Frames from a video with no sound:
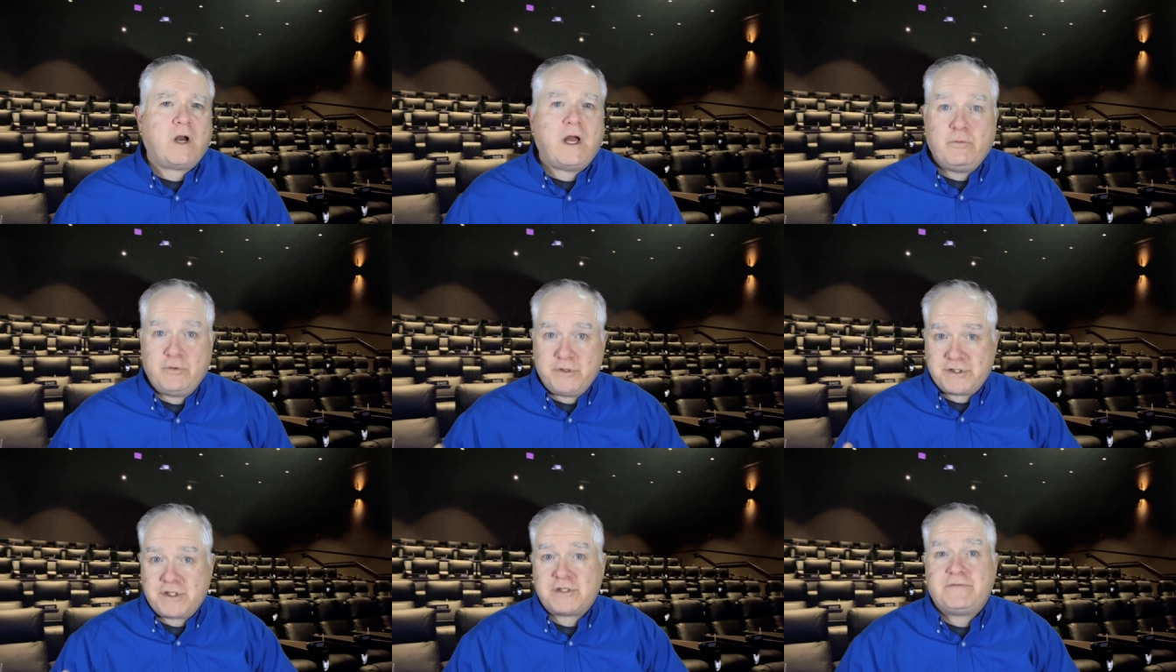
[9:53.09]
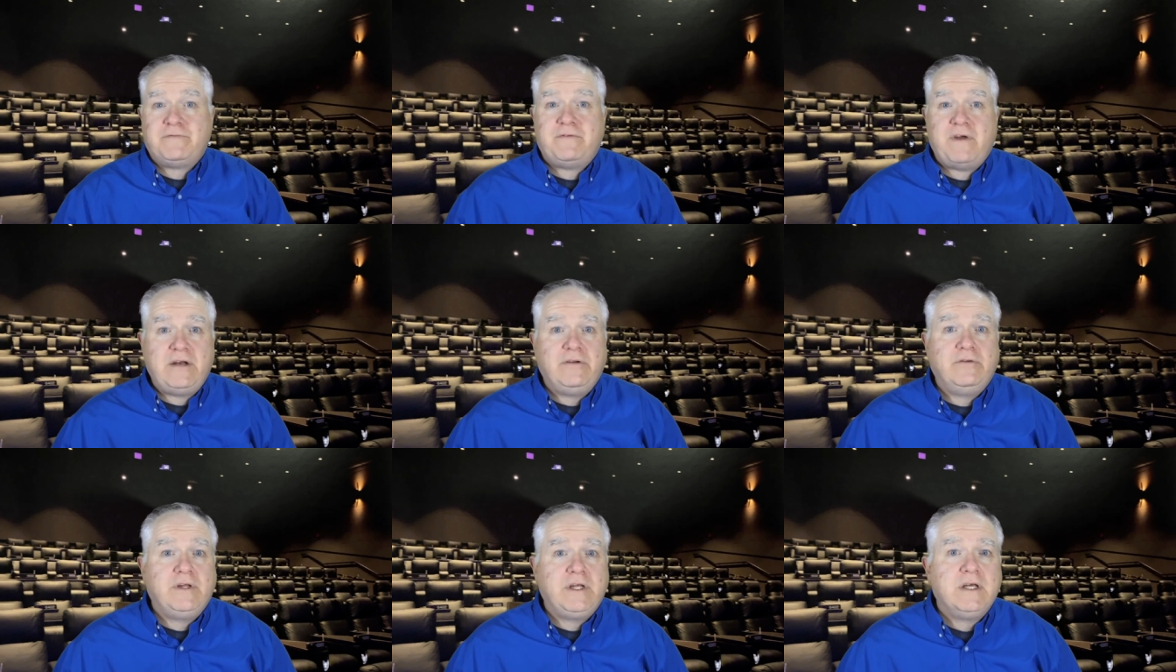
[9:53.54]
I was just
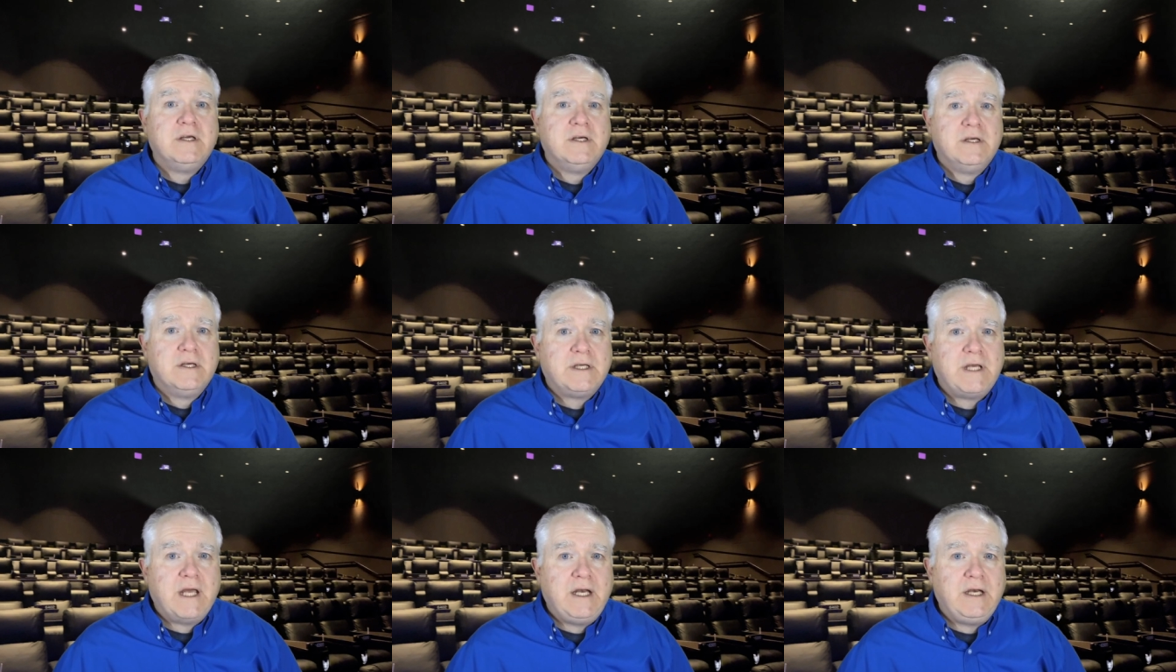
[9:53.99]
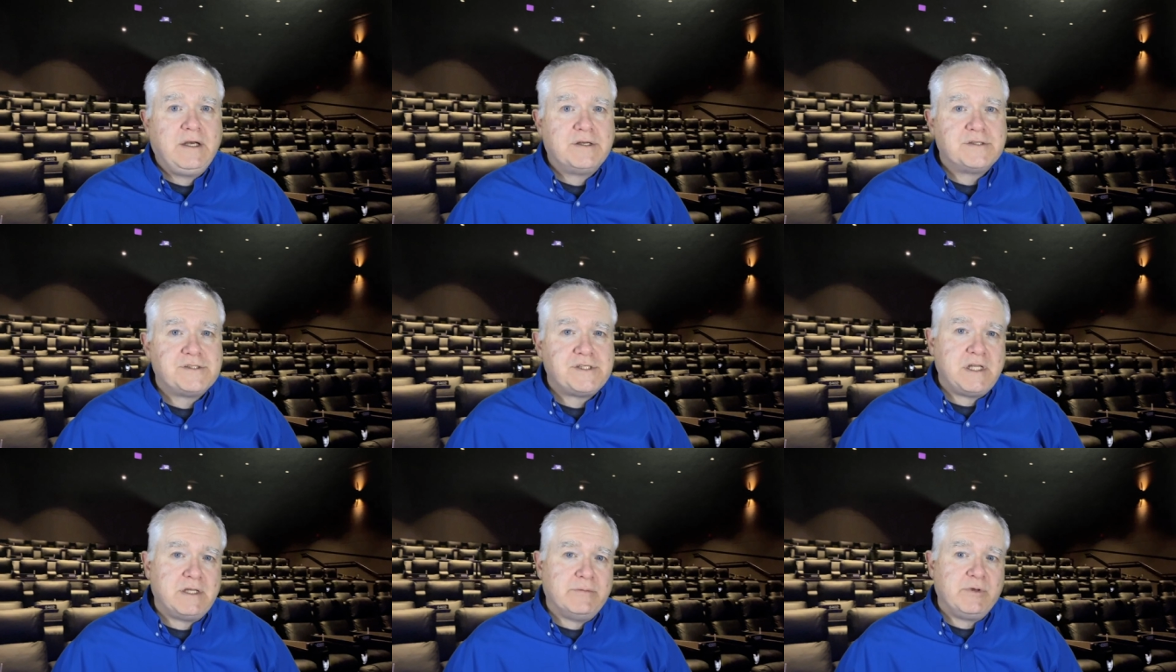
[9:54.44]
finally getting to
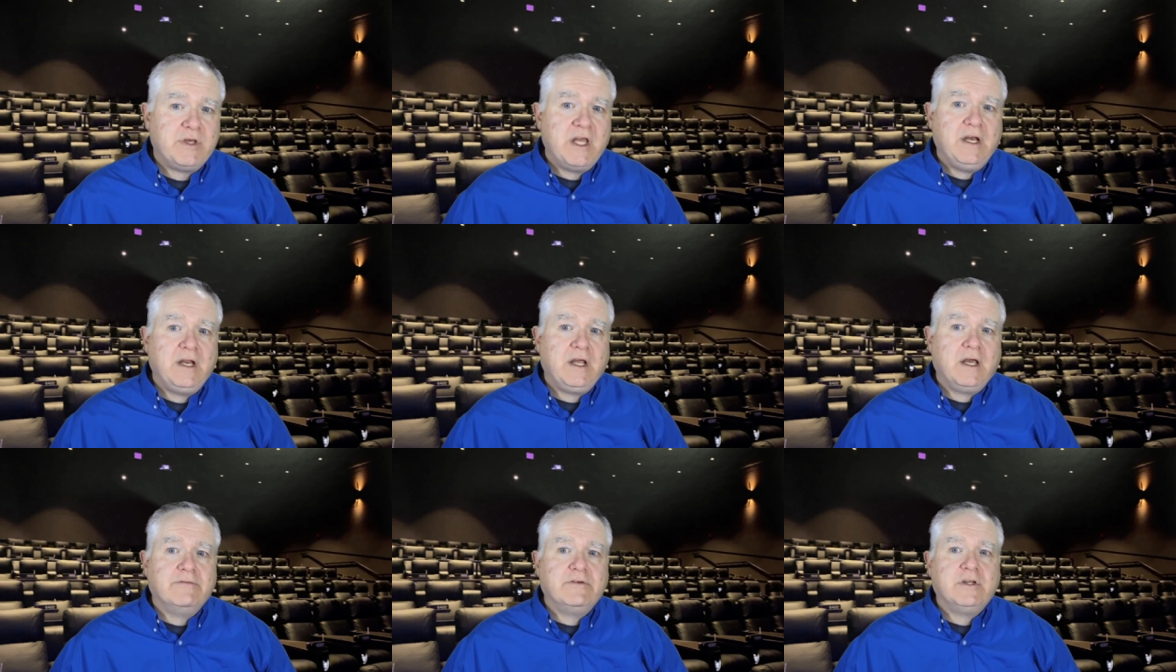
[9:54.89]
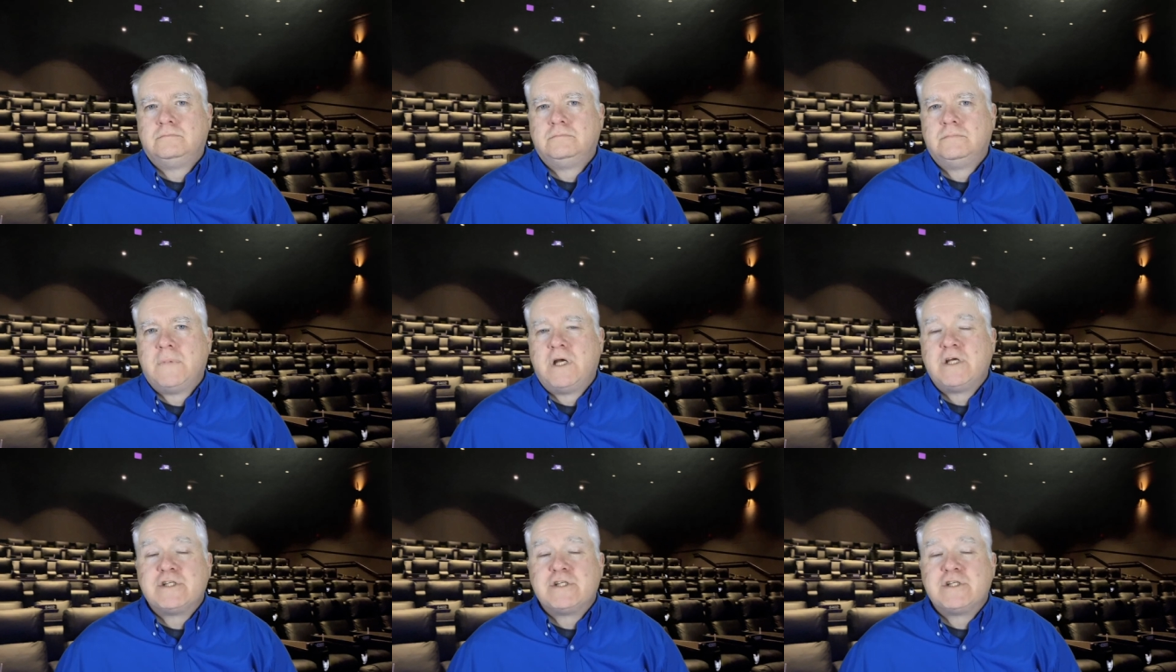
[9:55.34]
see the beginning of it.